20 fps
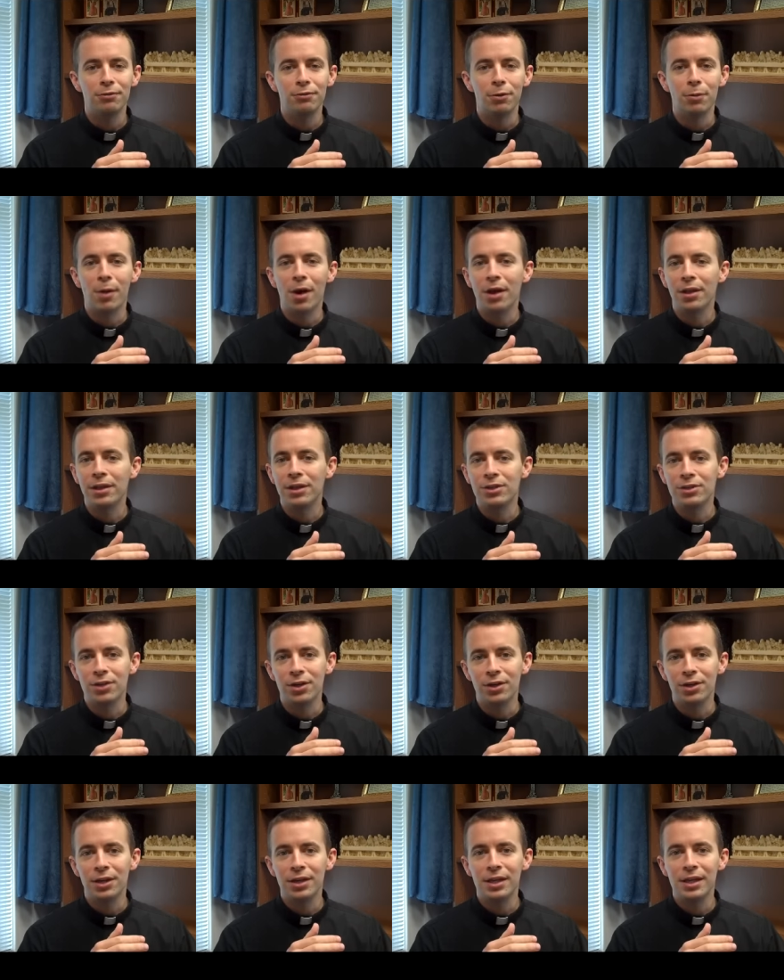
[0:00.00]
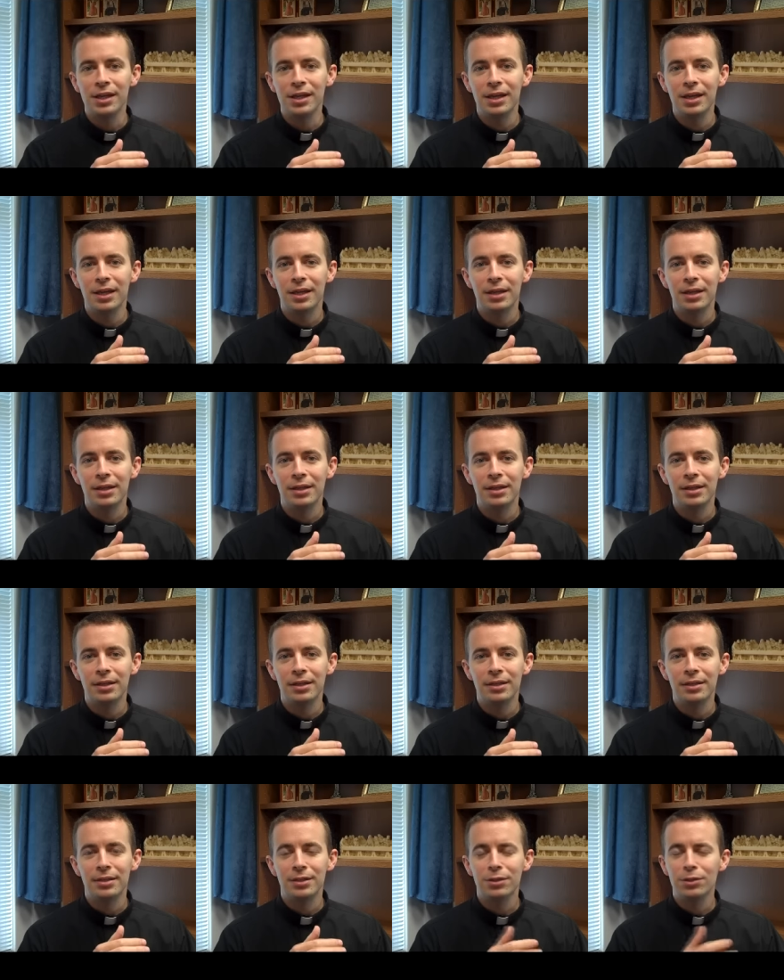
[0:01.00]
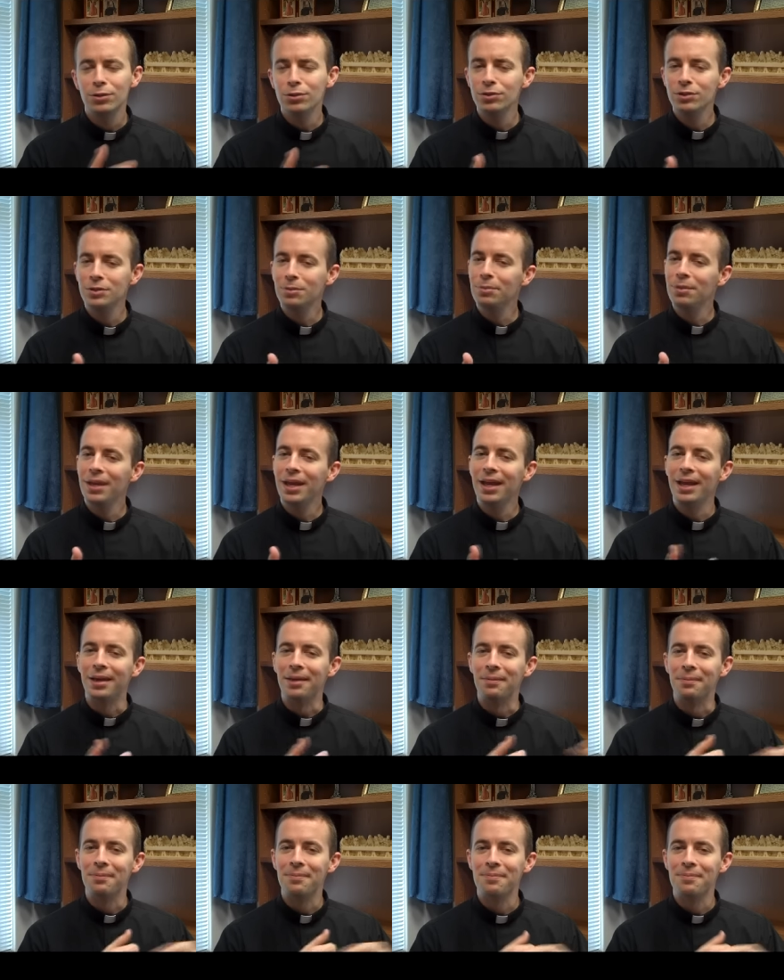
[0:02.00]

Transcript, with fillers: from all eternity, who's to blame?